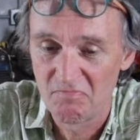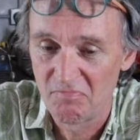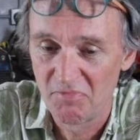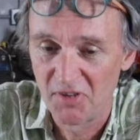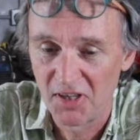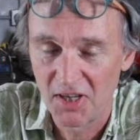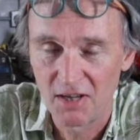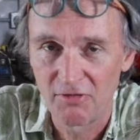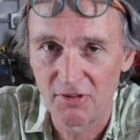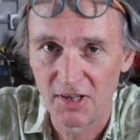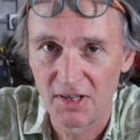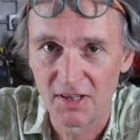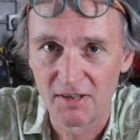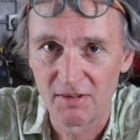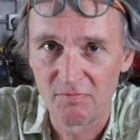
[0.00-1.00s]

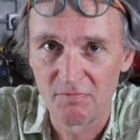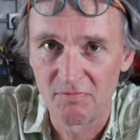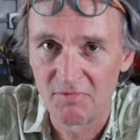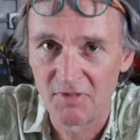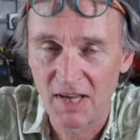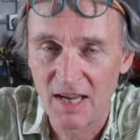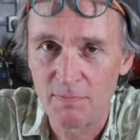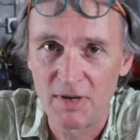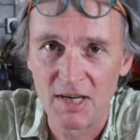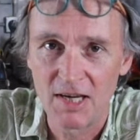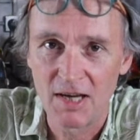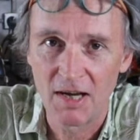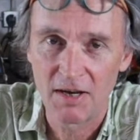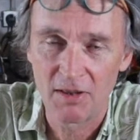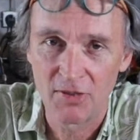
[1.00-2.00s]
surface tapey
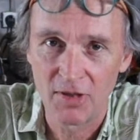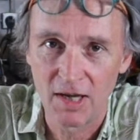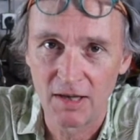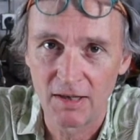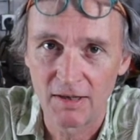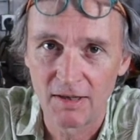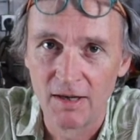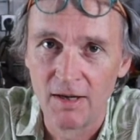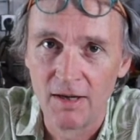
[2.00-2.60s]
kind of things,